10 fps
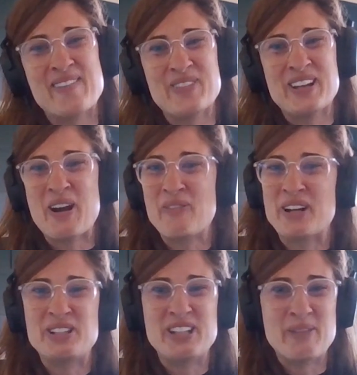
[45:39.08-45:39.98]
We don't
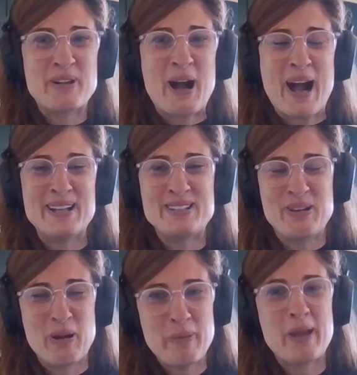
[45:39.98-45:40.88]
want to jeopardize,
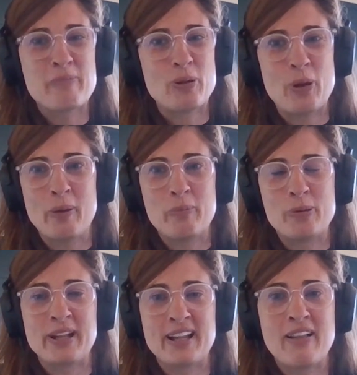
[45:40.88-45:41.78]
people who are
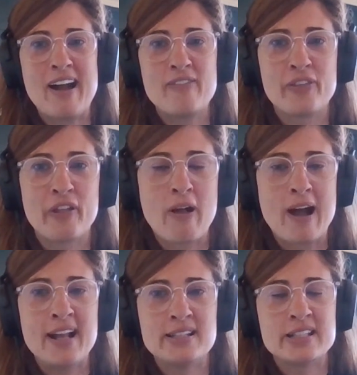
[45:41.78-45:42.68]
putting their life on the
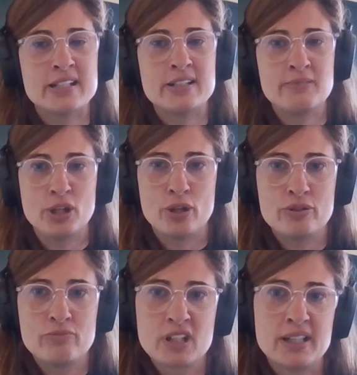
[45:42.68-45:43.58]
line to,
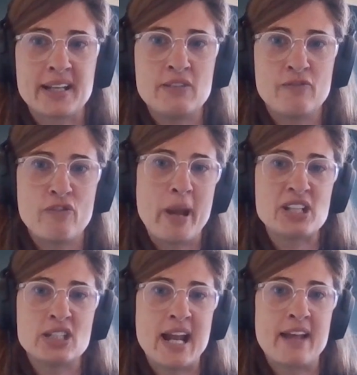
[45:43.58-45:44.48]
collect
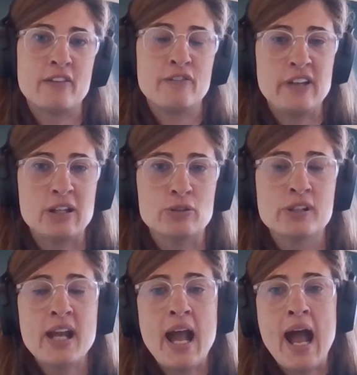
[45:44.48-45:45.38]
information out in the
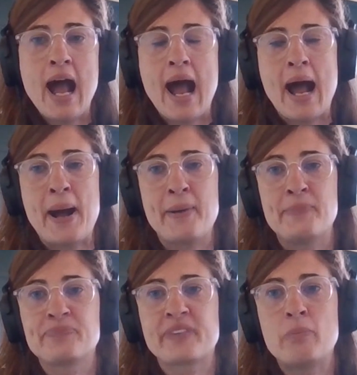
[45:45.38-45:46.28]
field.
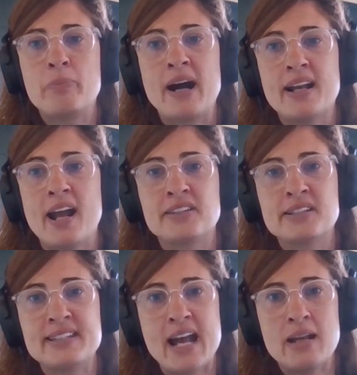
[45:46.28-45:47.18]
But at the
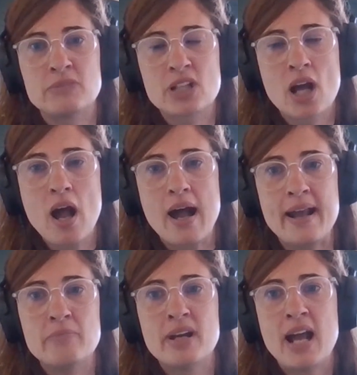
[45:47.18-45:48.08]
same
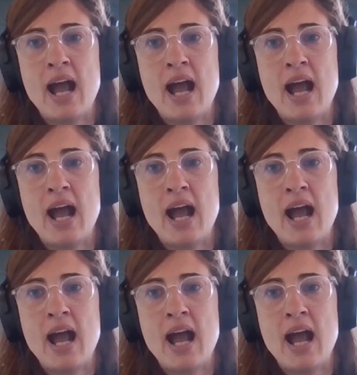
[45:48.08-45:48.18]
time,